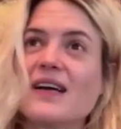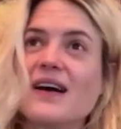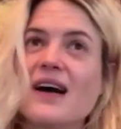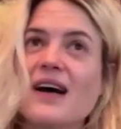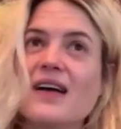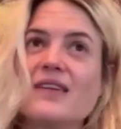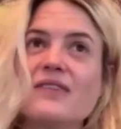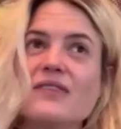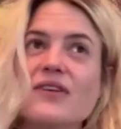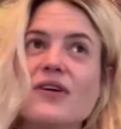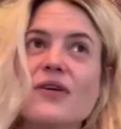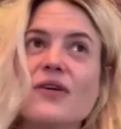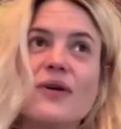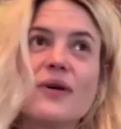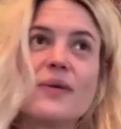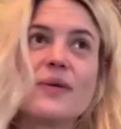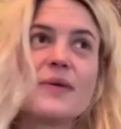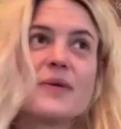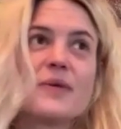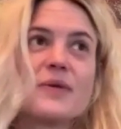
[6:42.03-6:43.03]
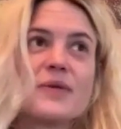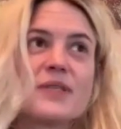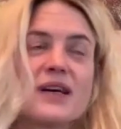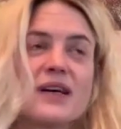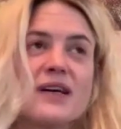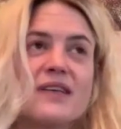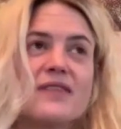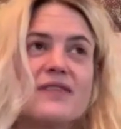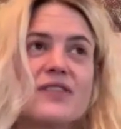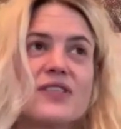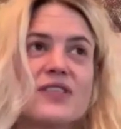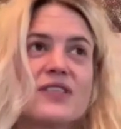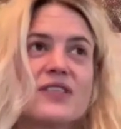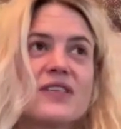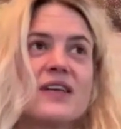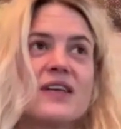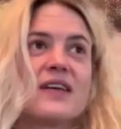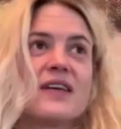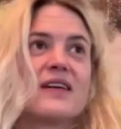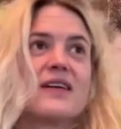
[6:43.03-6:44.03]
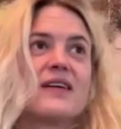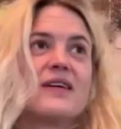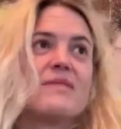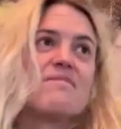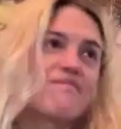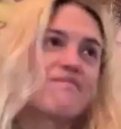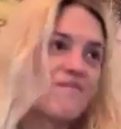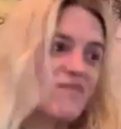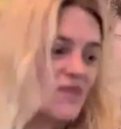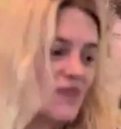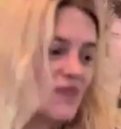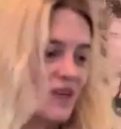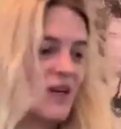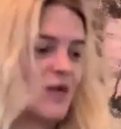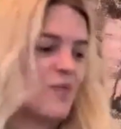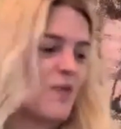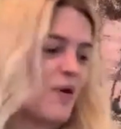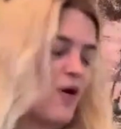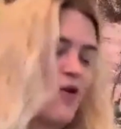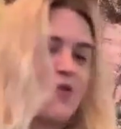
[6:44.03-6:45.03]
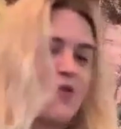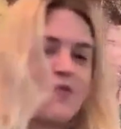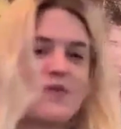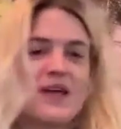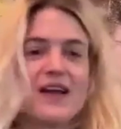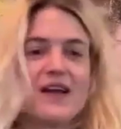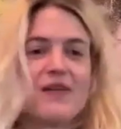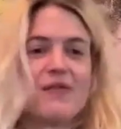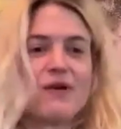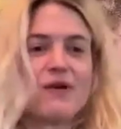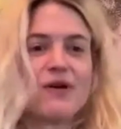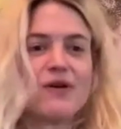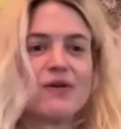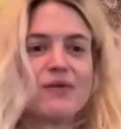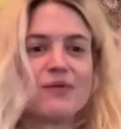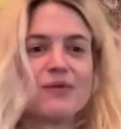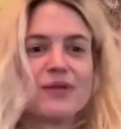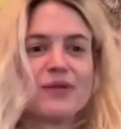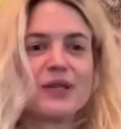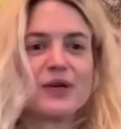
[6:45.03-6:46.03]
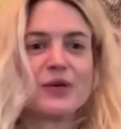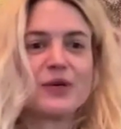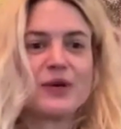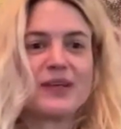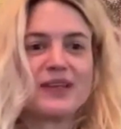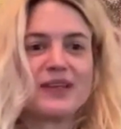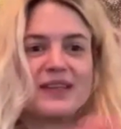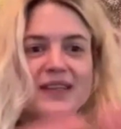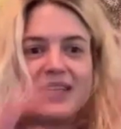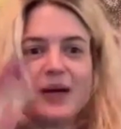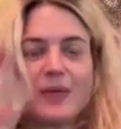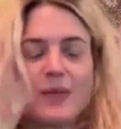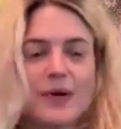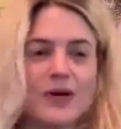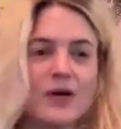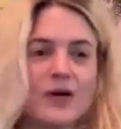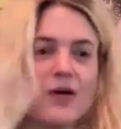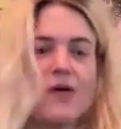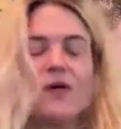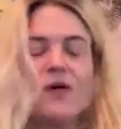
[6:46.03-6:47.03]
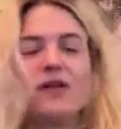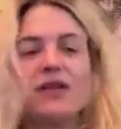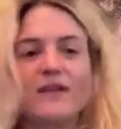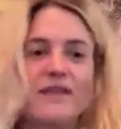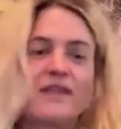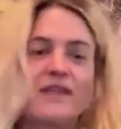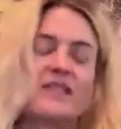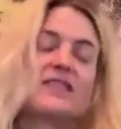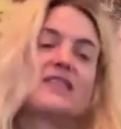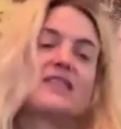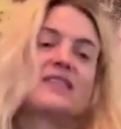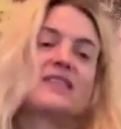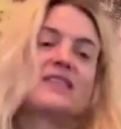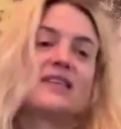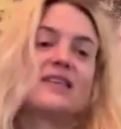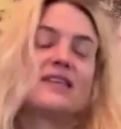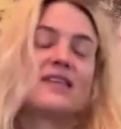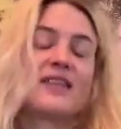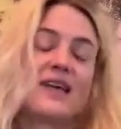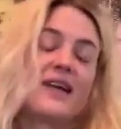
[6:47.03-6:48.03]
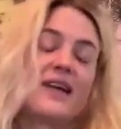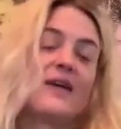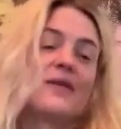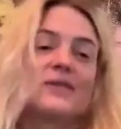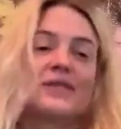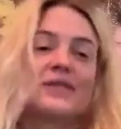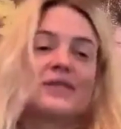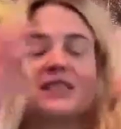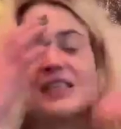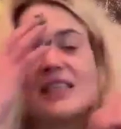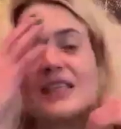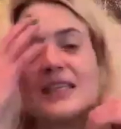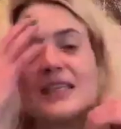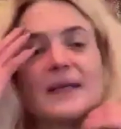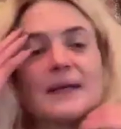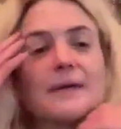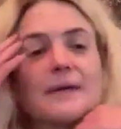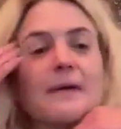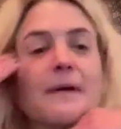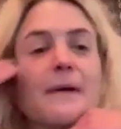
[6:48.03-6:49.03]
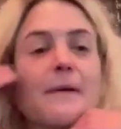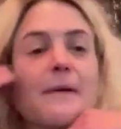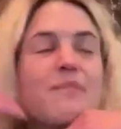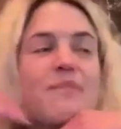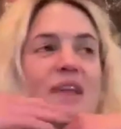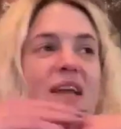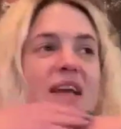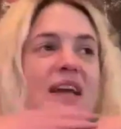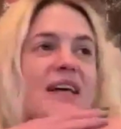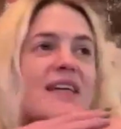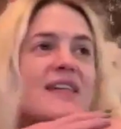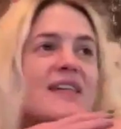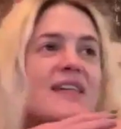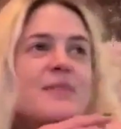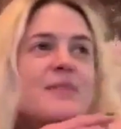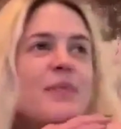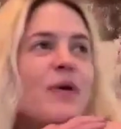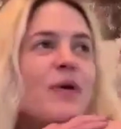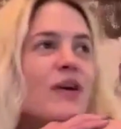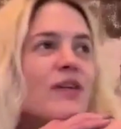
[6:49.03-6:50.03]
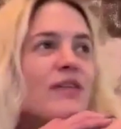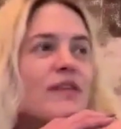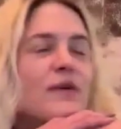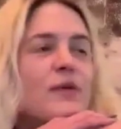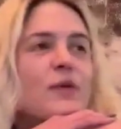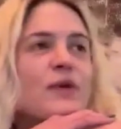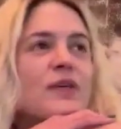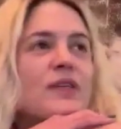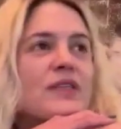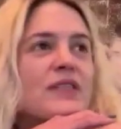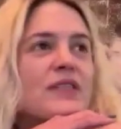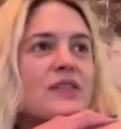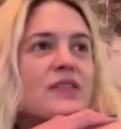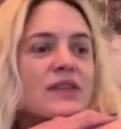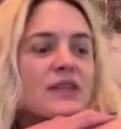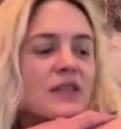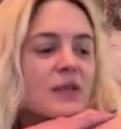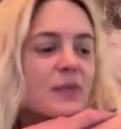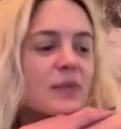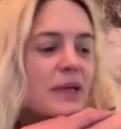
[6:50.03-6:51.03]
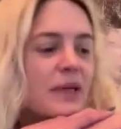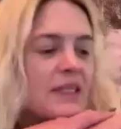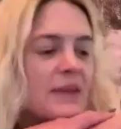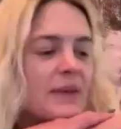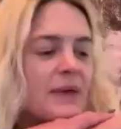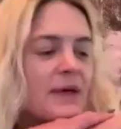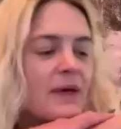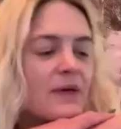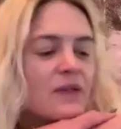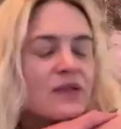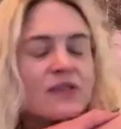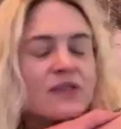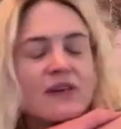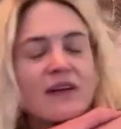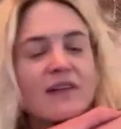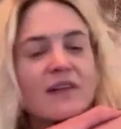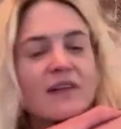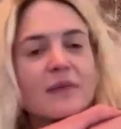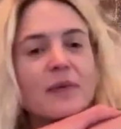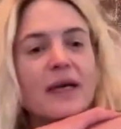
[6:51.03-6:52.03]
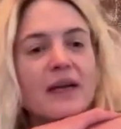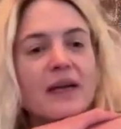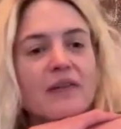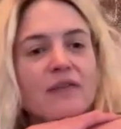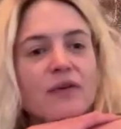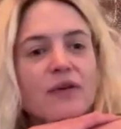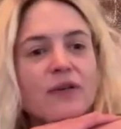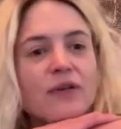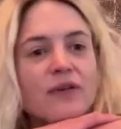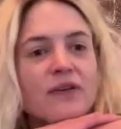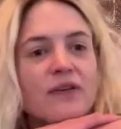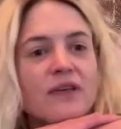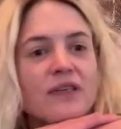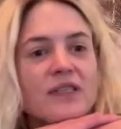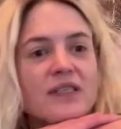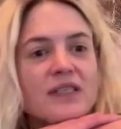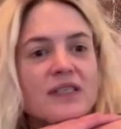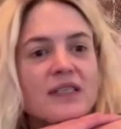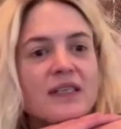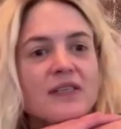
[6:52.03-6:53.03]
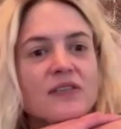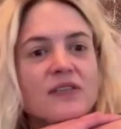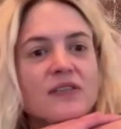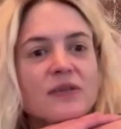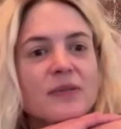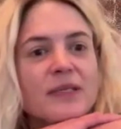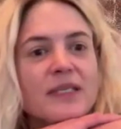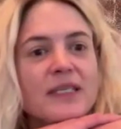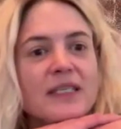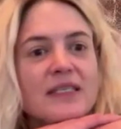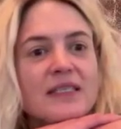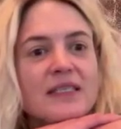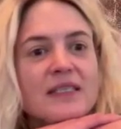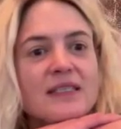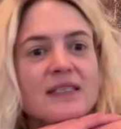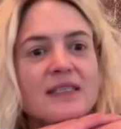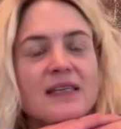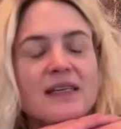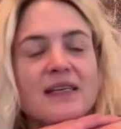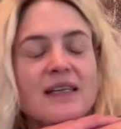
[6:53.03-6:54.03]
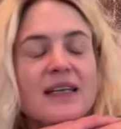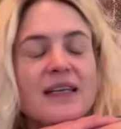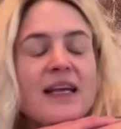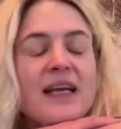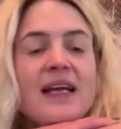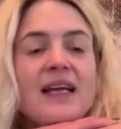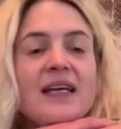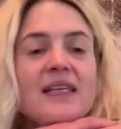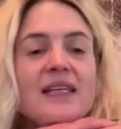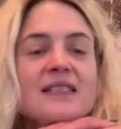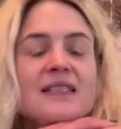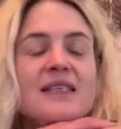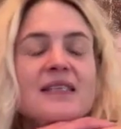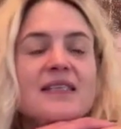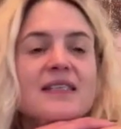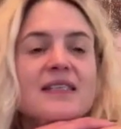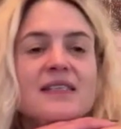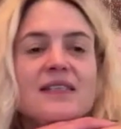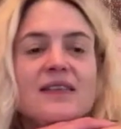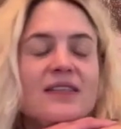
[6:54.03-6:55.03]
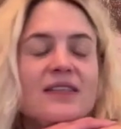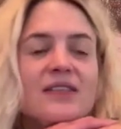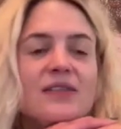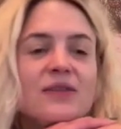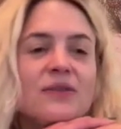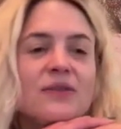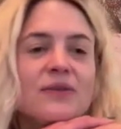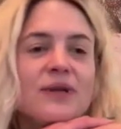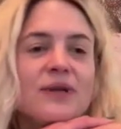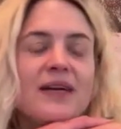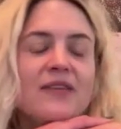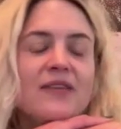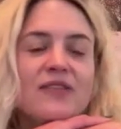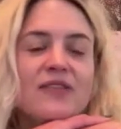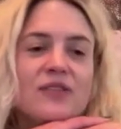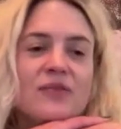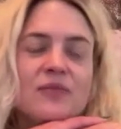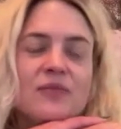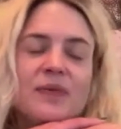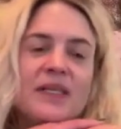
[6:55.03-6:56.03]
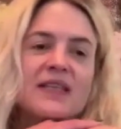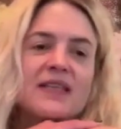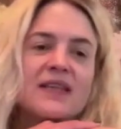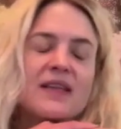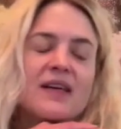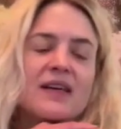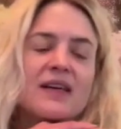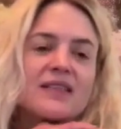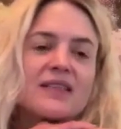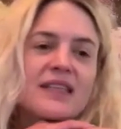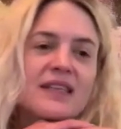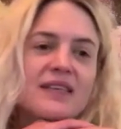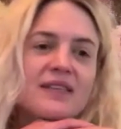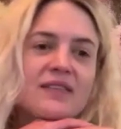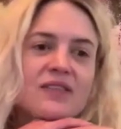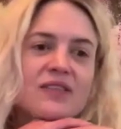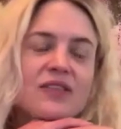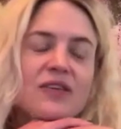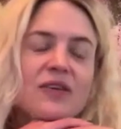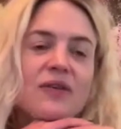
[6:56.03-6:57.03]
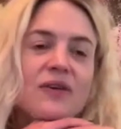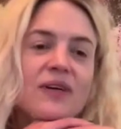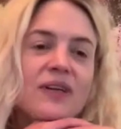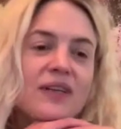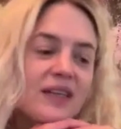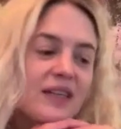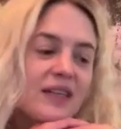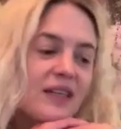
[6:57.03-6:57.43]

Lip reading: I don't know. I mean, it was kind of just like a poem that I wrote really quickly about all of this that I was seeing. And part of it was during the pandemic, I was driving back and forth across the country because I can't sit still. I don't know how to just be in lockdown. So